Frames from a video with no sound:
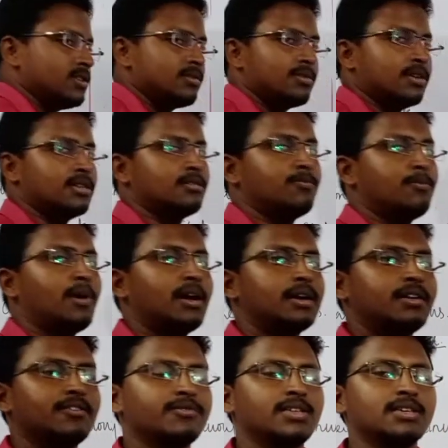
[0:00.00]
is part
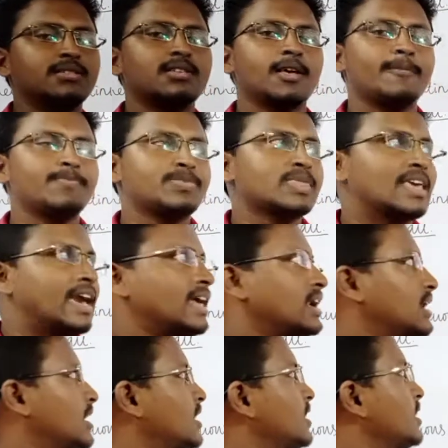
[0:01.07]
of this
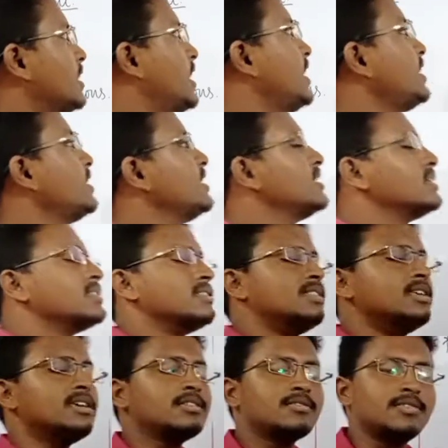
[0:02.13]
Kerala. And
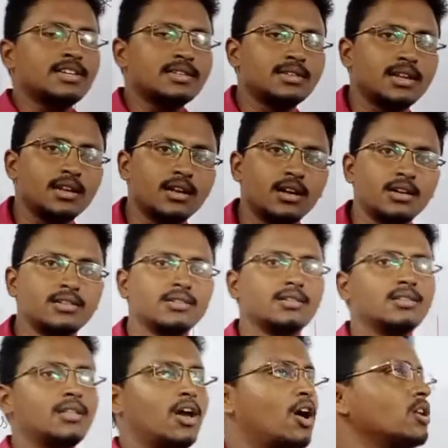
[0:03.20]
these Western Ghats,
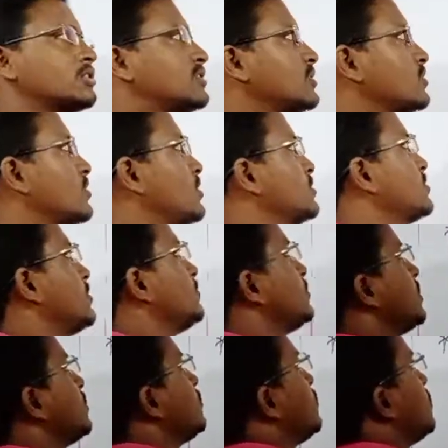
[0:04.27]
they also cause something known